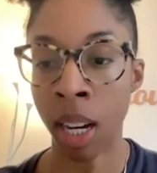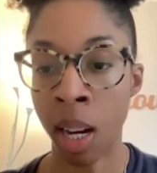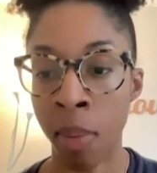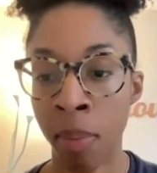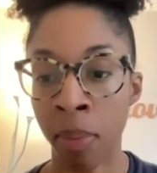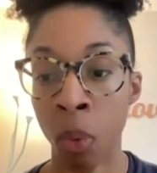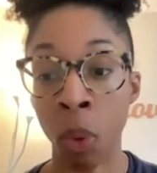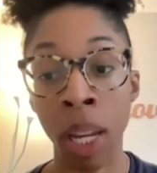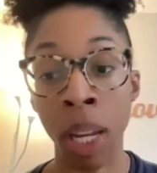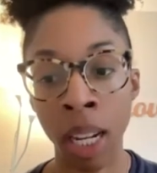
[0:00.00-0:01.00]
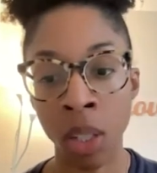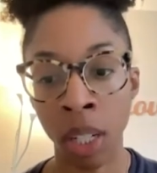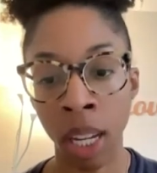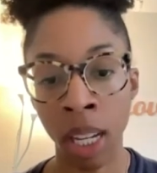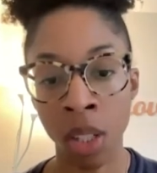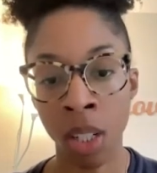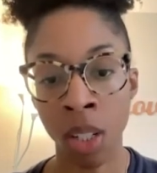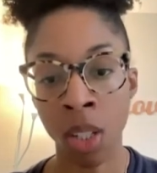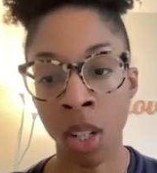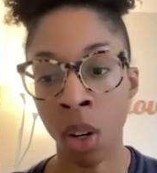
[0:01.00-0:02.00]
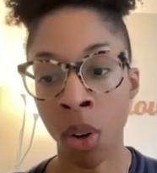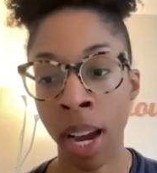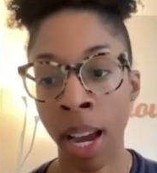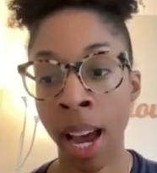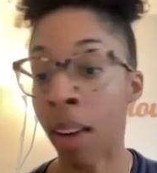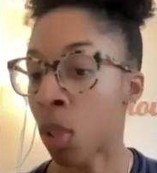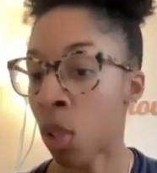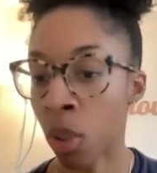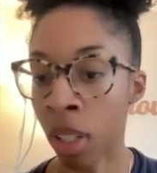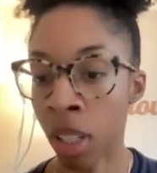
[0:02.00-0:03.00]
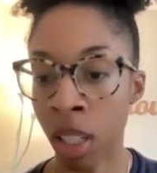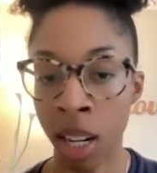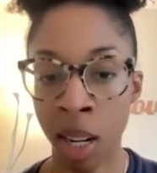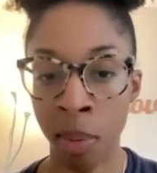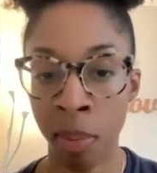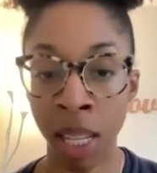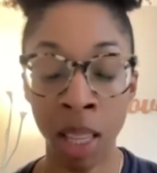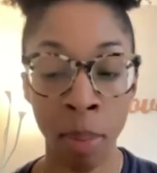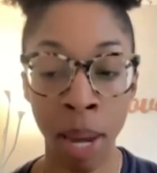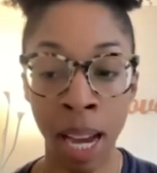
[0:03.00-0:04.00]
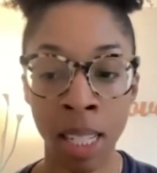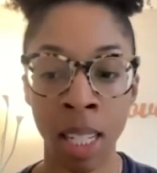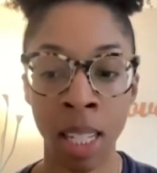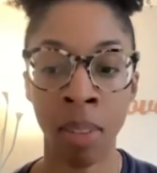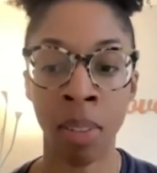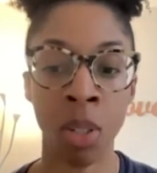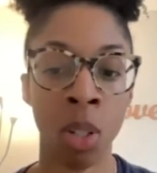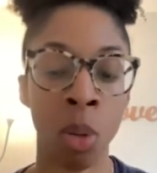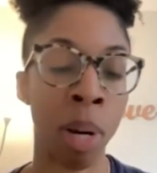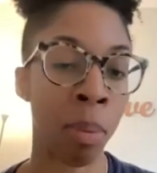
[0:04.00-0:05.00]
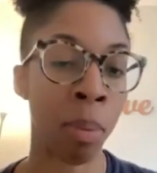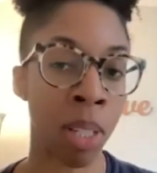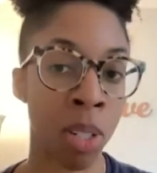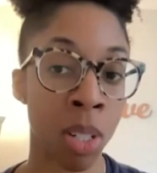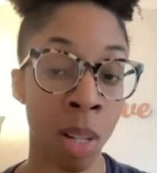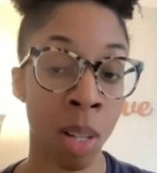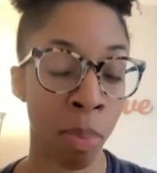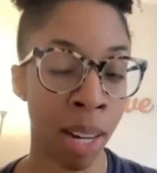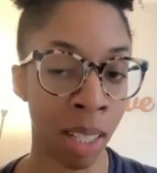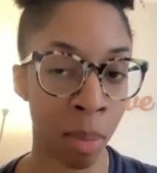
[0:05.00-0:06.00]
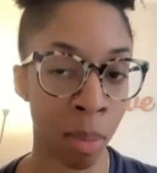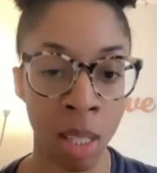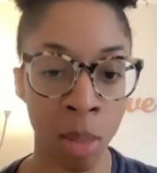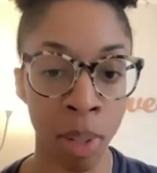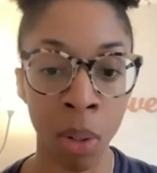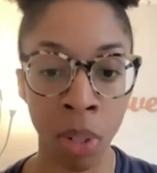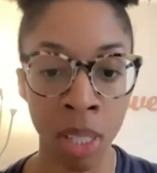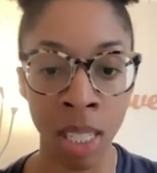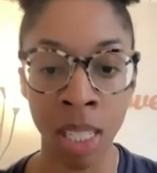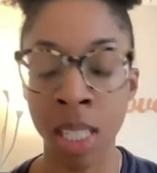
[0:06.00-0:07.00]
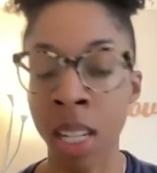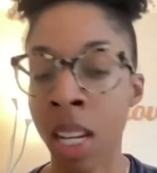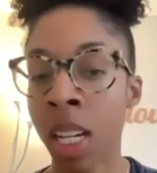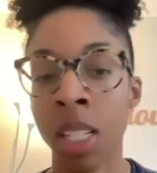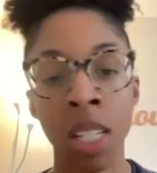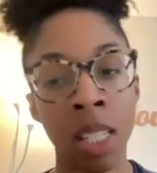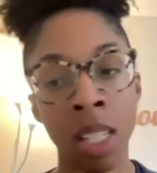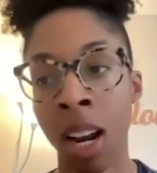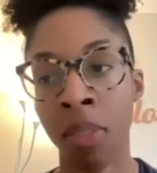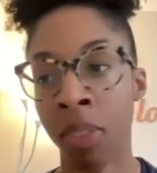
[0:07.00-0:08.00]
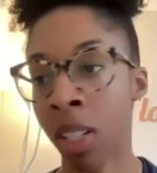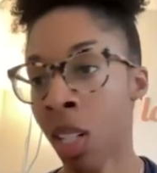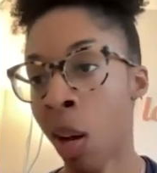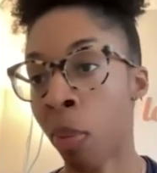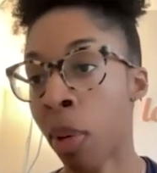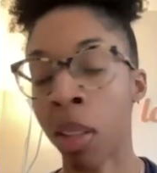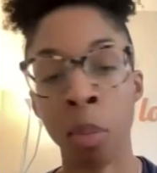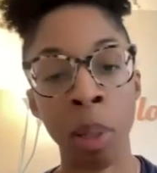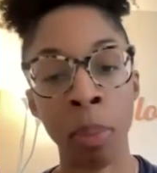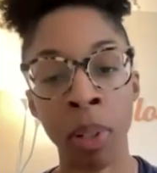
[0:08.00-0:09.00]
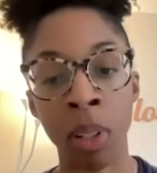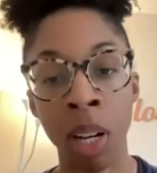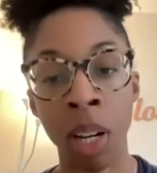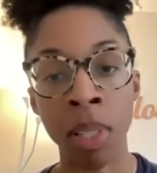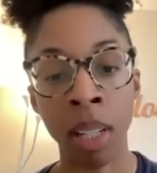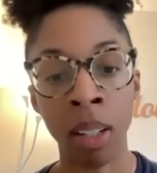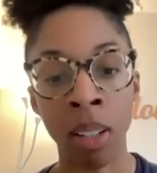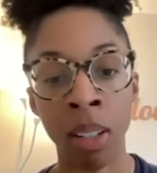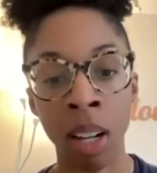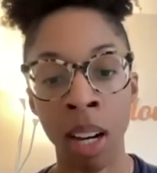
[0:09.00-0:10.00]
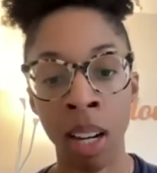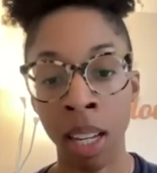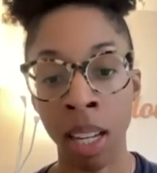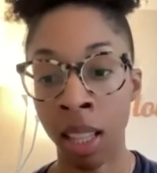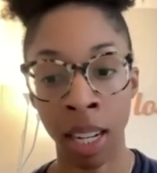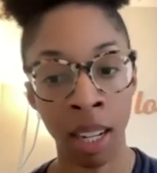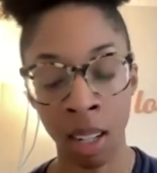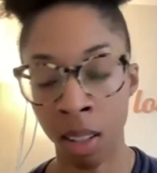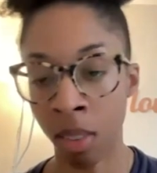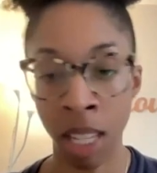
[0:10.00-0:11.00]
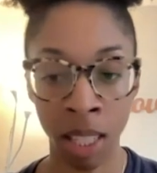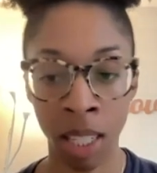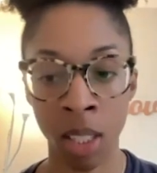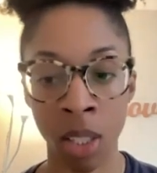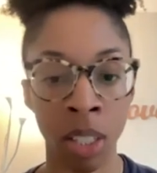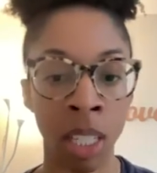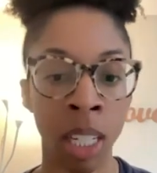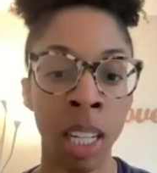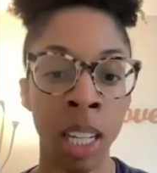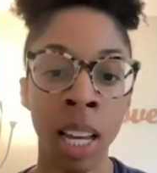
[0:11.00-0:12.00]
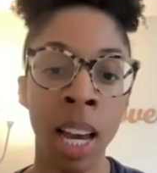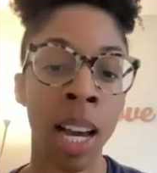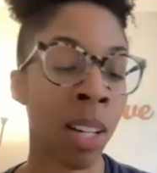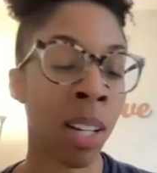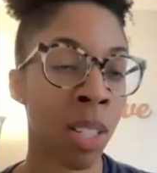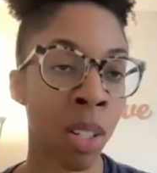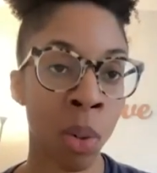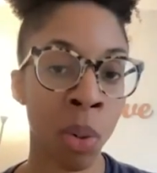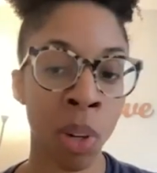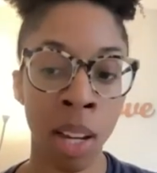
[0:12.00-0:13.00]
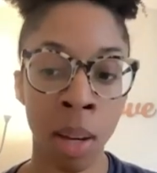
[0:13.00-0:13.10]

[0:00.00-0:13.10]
in education. So I have tutored in the past, and I've also published some product management courses just in an effort to help other people upskill in their journey. I also